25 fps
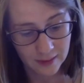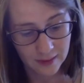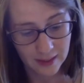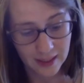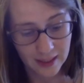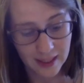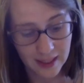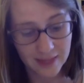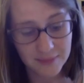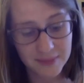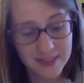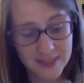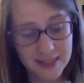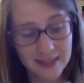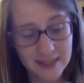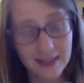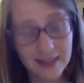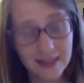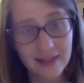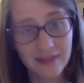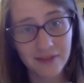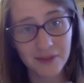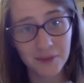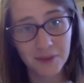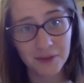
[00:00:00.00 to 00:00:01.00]
I'm still
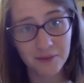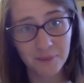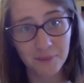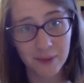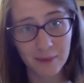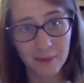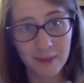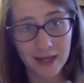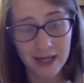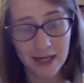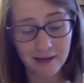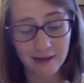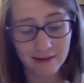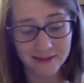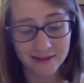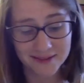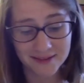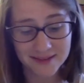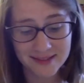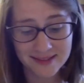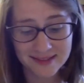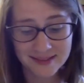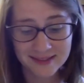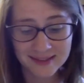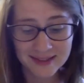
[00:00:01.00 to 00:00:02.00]
living with my
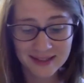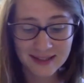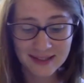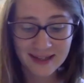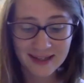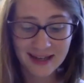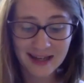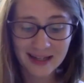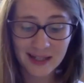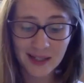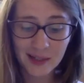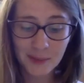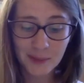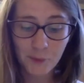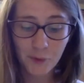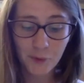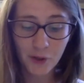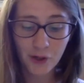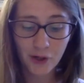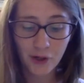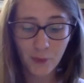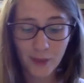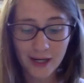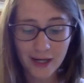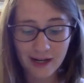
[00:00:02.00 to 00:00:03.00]
parents, and I'm
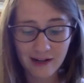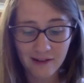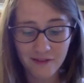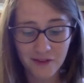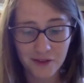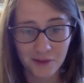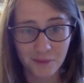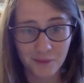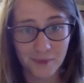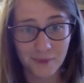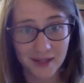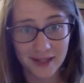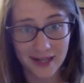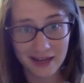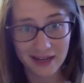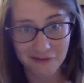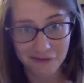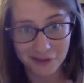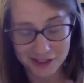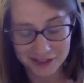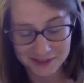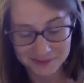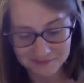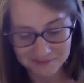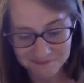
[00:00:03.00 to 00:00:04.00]
more aware of them than ever.